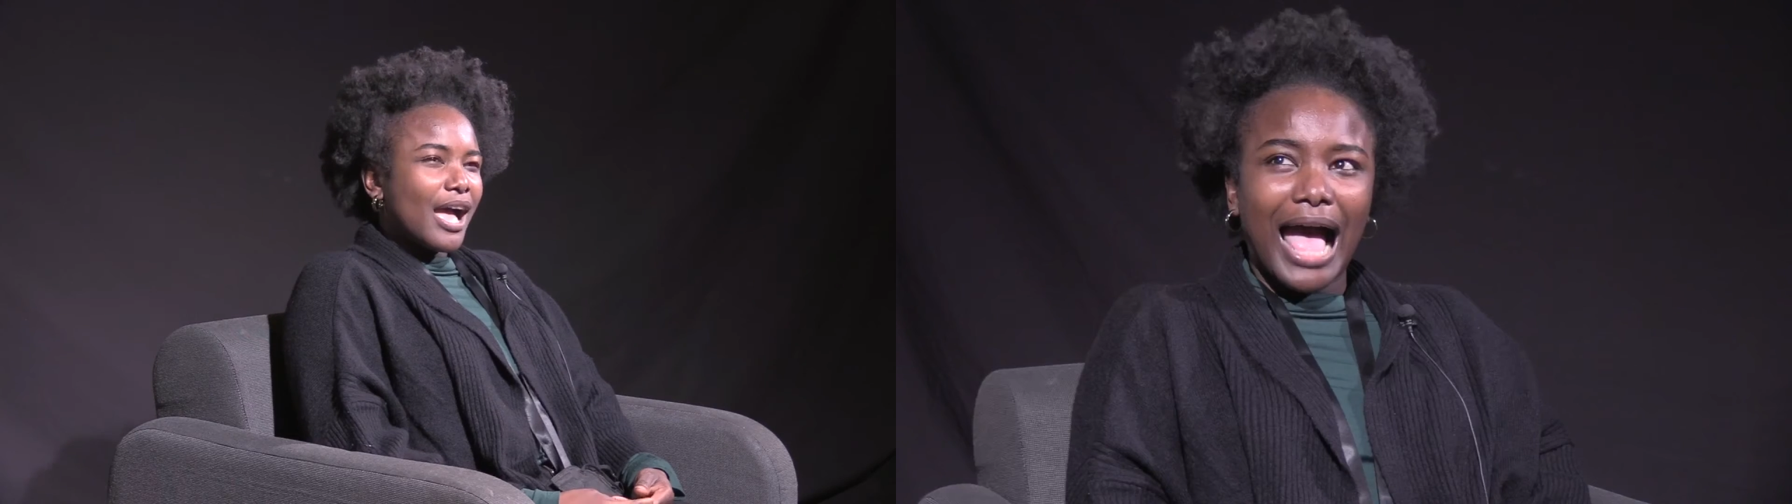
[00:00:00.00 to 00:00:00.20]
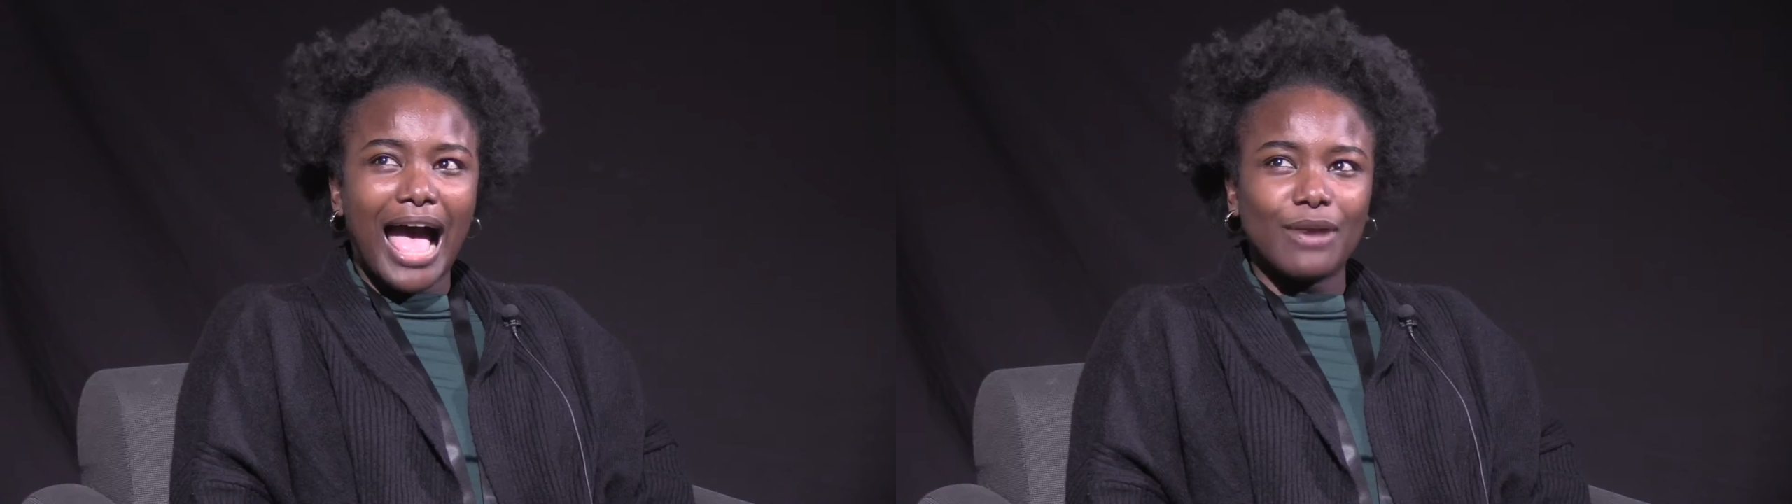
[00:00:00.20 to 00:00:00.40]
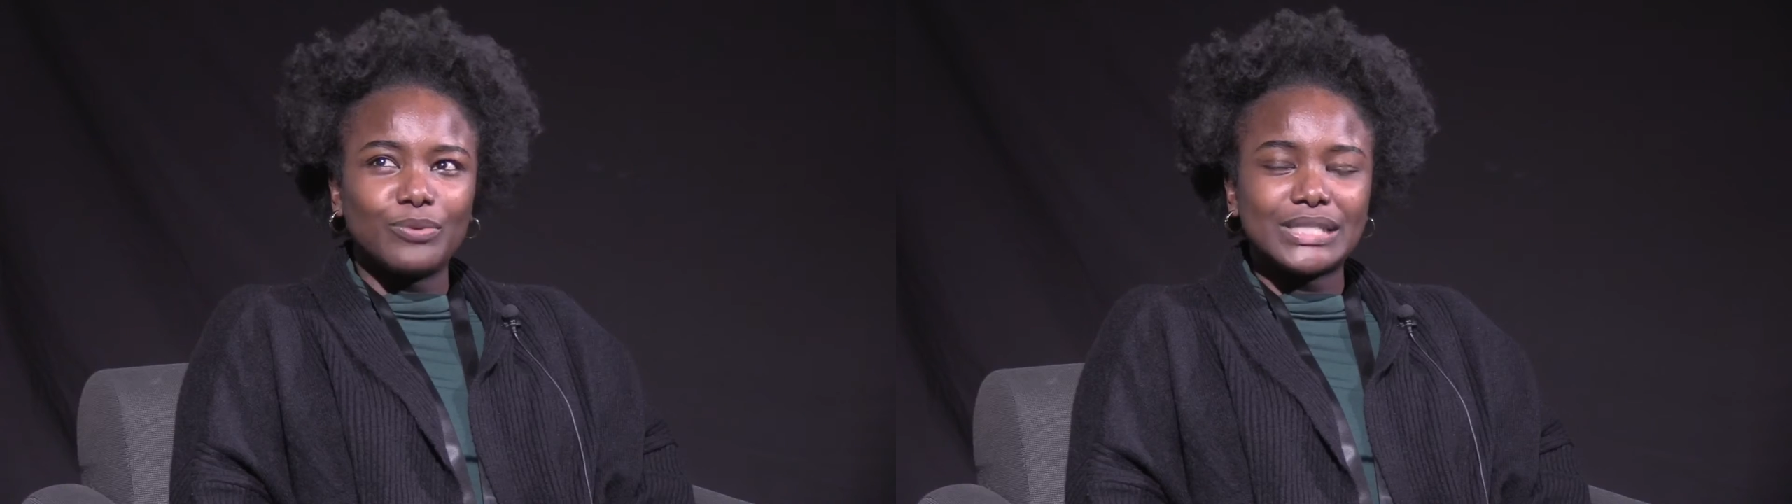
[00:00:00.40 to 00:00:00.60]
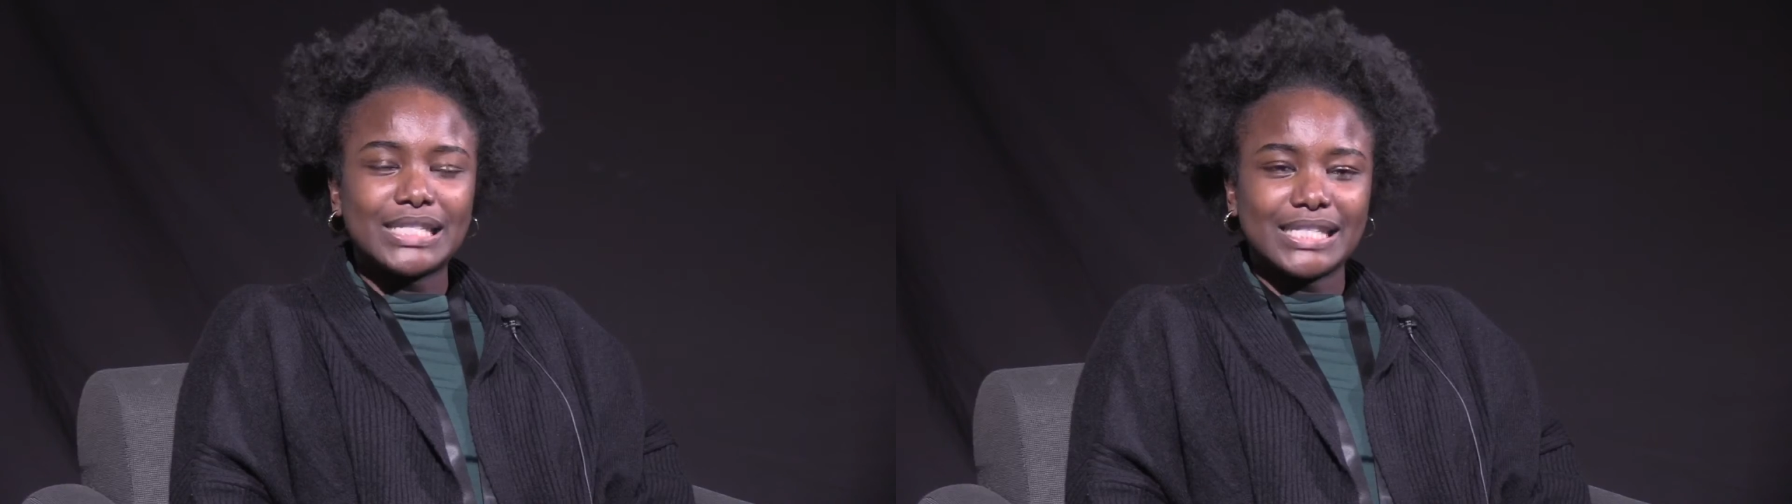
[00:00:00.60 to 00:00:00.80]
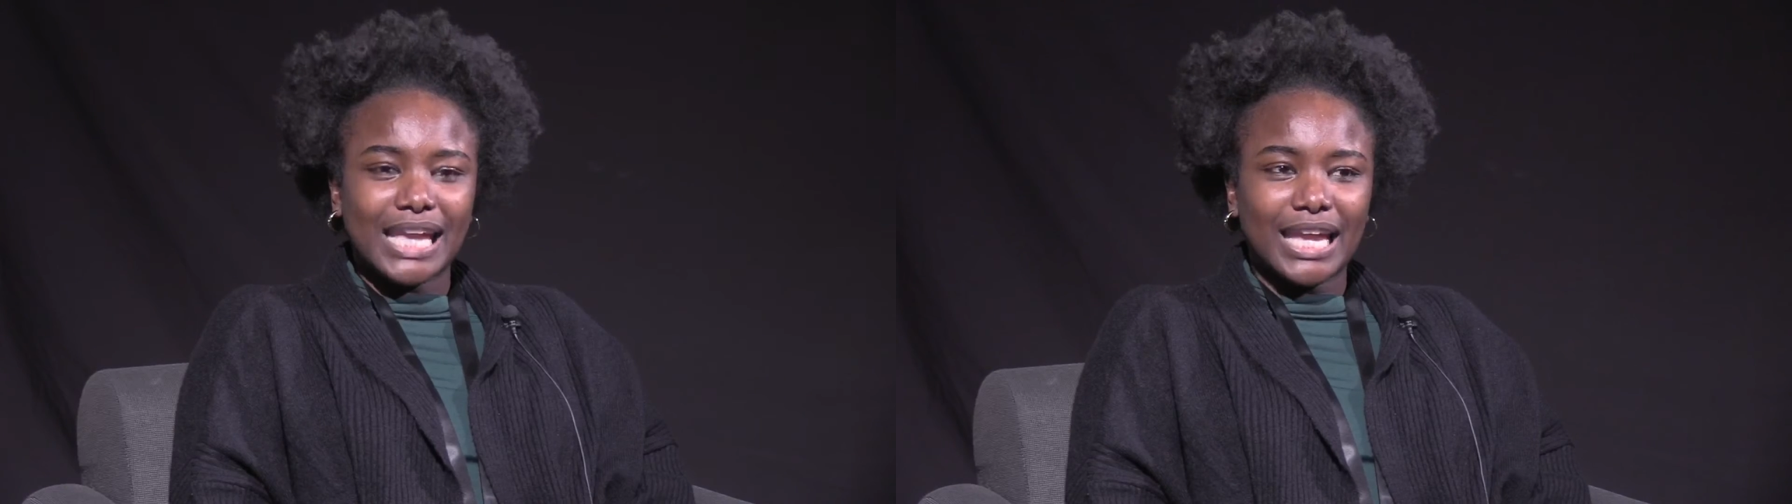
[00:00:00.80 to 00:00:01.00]
I would
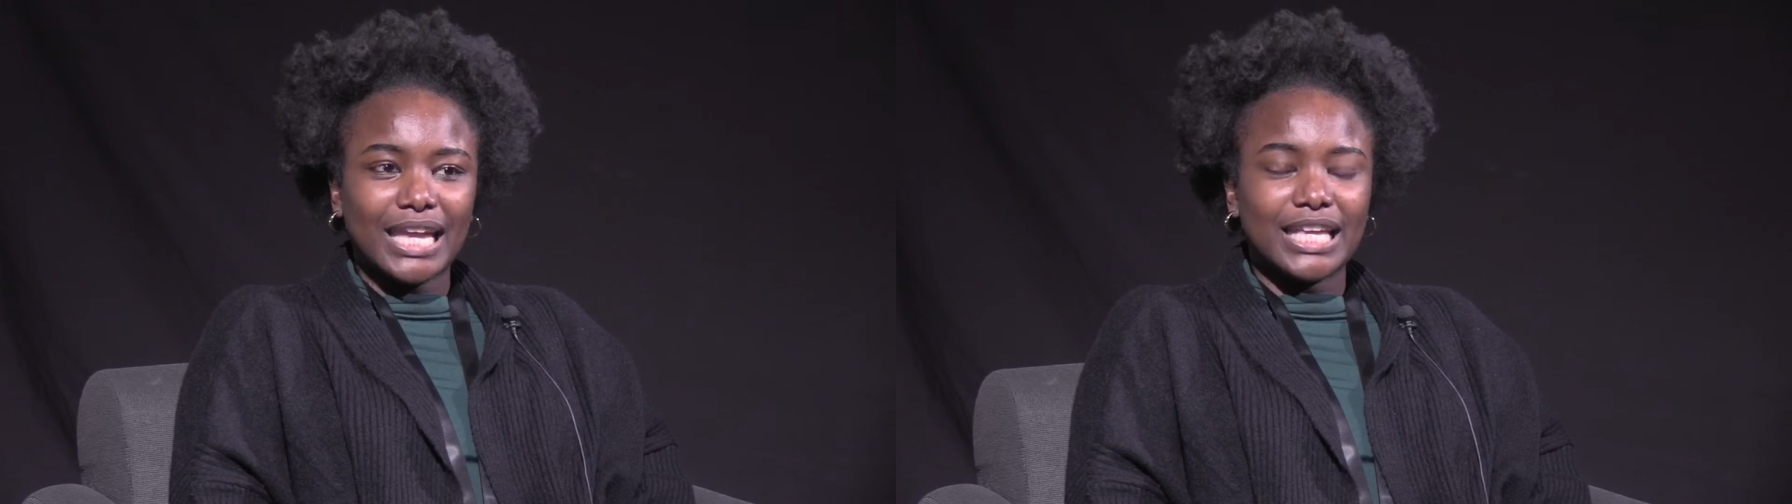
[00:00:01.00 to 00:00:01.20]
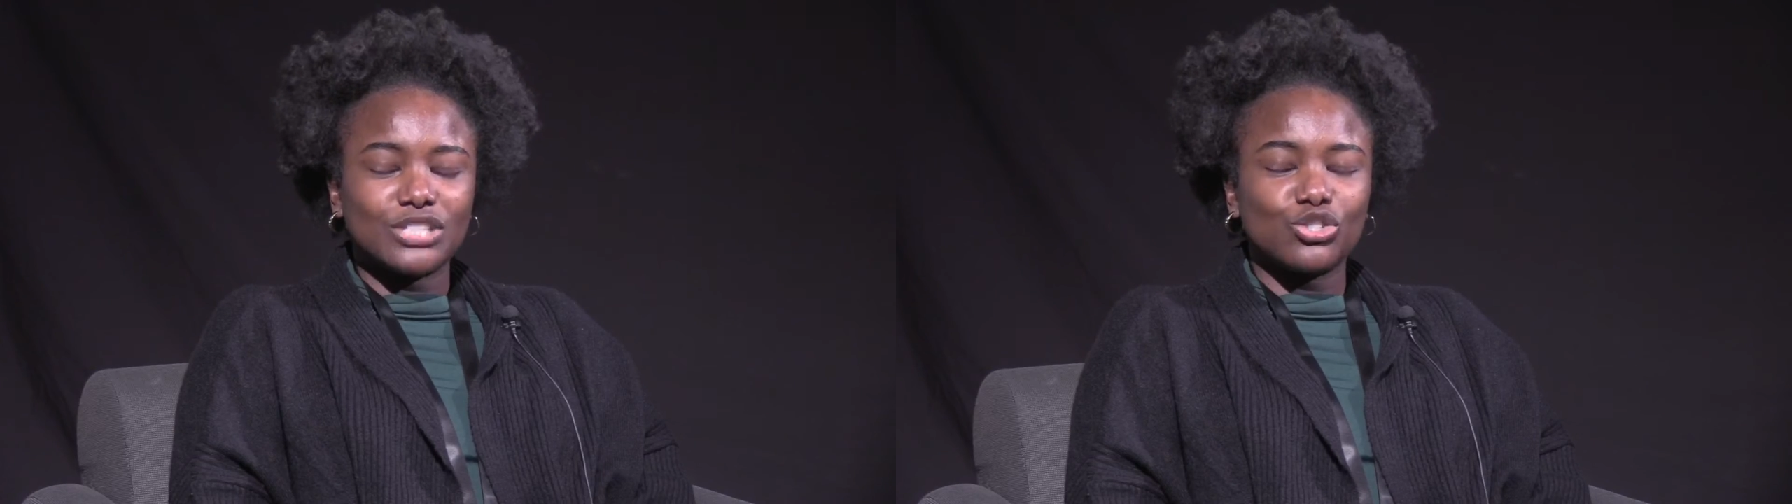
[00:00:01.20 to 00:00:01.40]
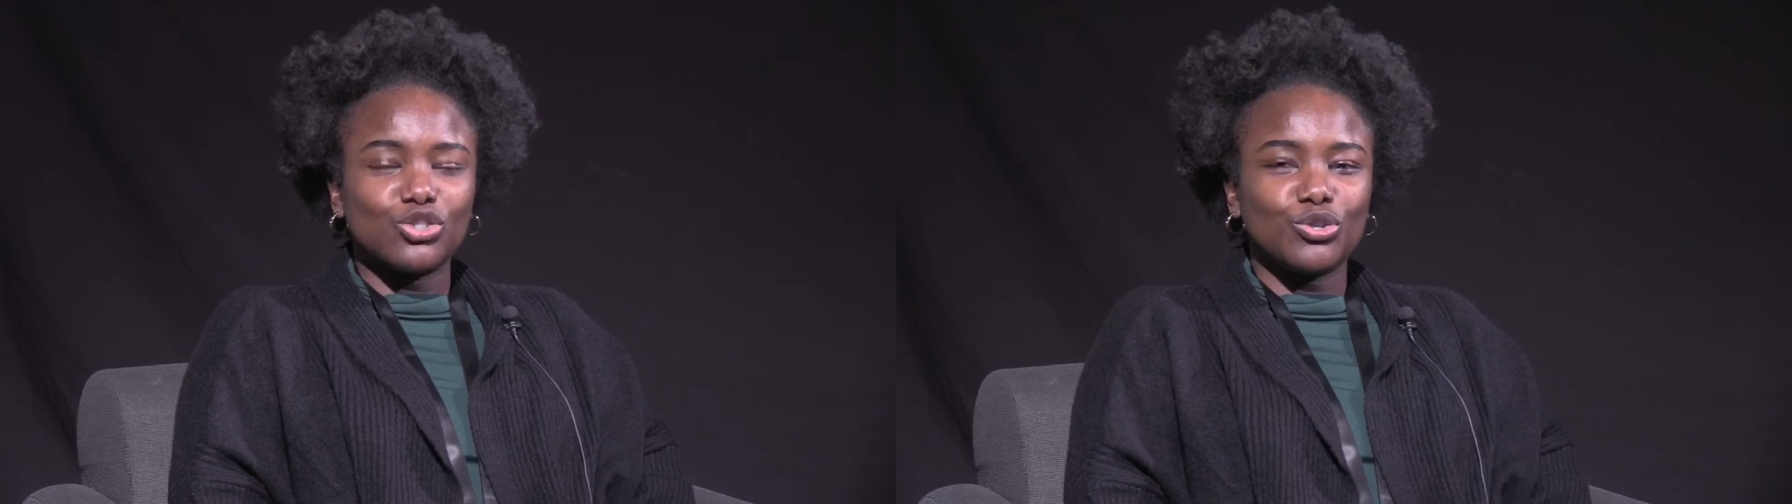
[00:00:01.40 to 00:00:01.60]
say is